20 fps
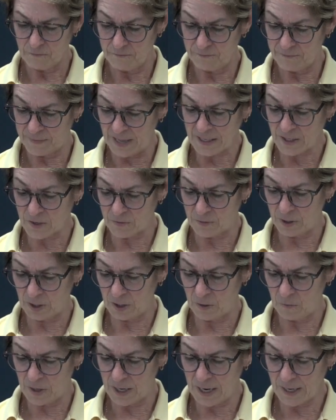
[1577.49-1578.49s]
That's
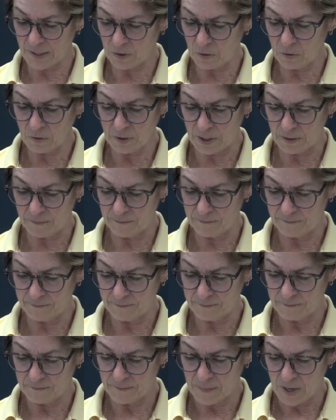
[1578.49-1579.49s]
really what I told him.
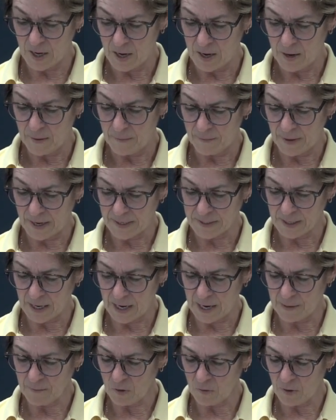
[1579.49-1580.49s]
My
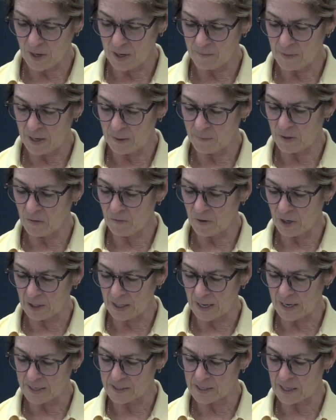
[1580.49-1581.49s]
time away made me
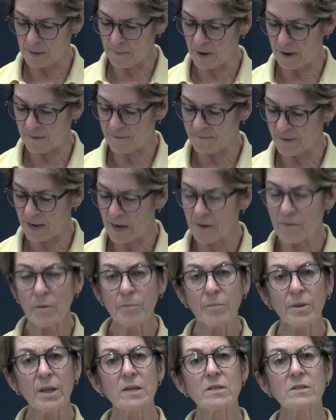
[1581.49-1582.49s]
realize that my
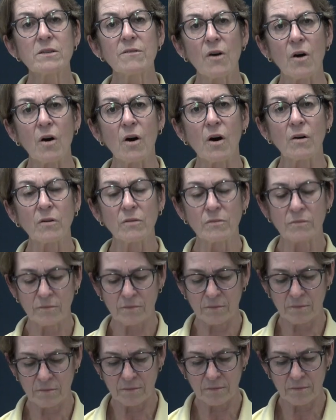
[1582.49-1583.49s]
favorite place of all
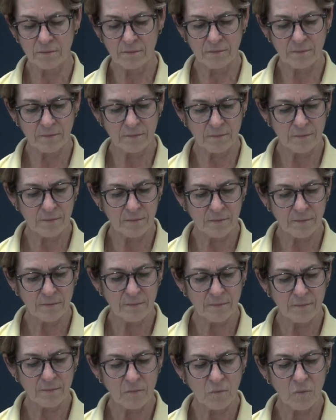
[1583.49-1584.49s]

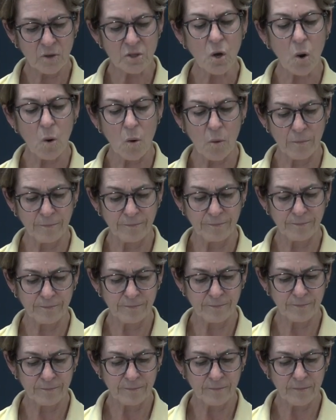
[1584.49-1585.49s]
was home.
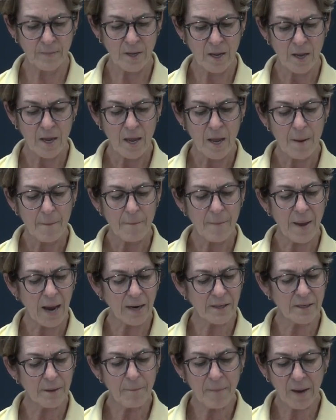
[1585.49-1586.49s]

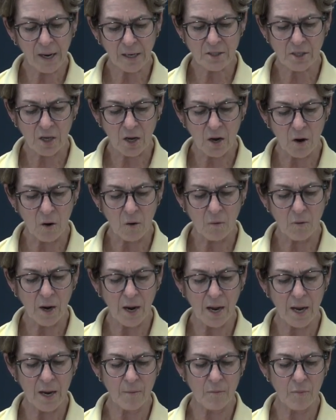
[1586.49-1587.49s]
Back in Mexico,
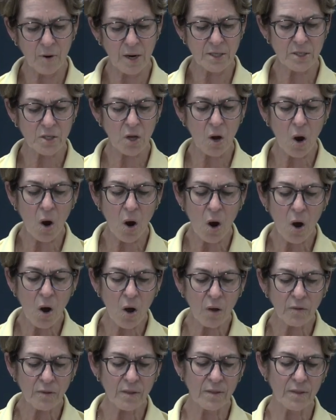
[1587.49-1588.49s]
I embraced
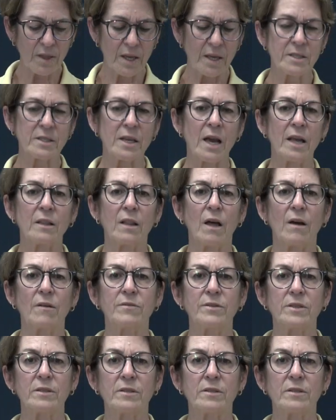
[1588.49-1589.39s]
all the things I loved,